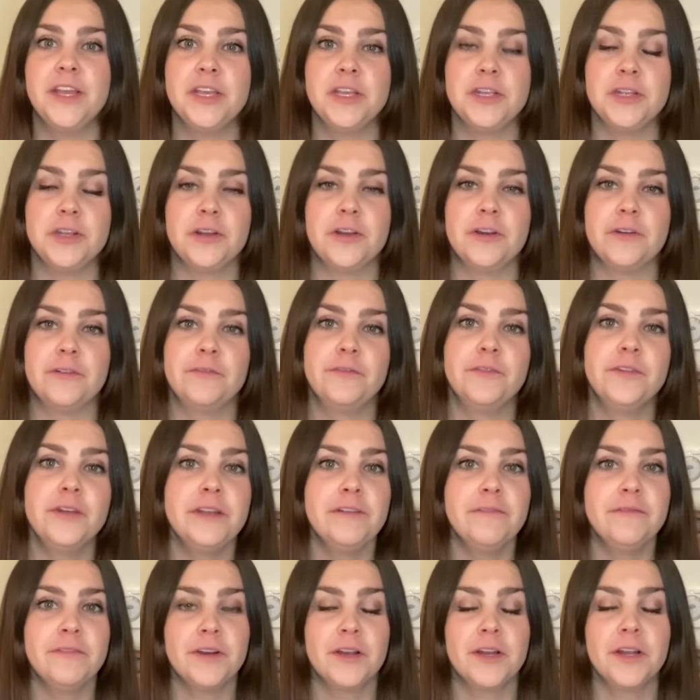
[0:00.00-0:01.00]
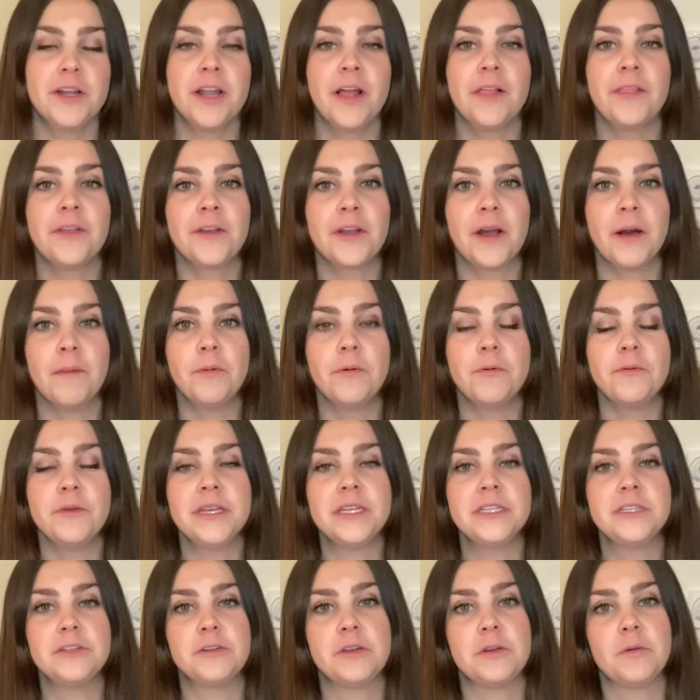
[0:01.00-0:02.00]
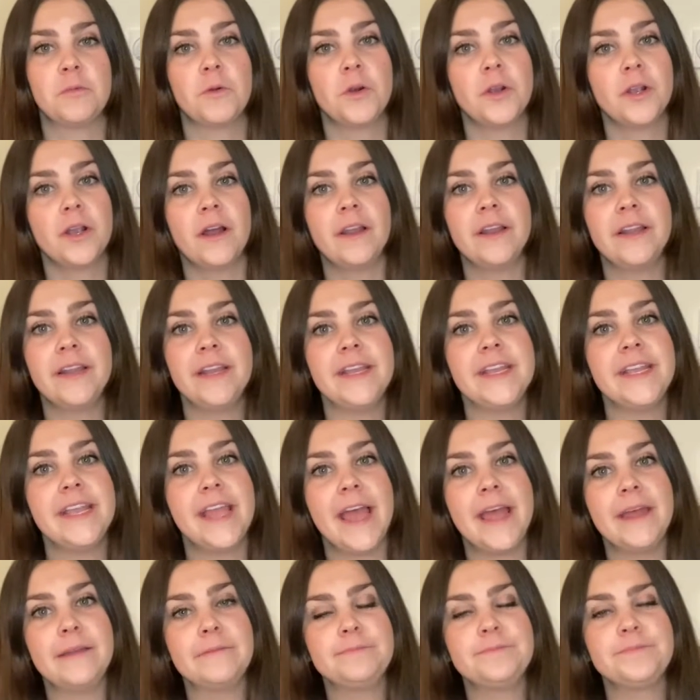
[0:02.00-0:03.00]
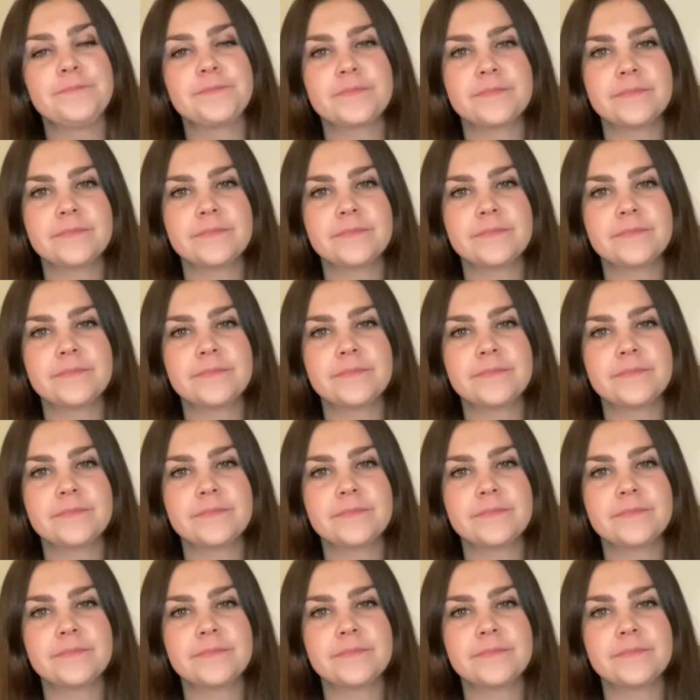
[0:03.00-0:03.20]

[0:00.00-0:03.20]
you're free for another couple weeks, you can work on it again.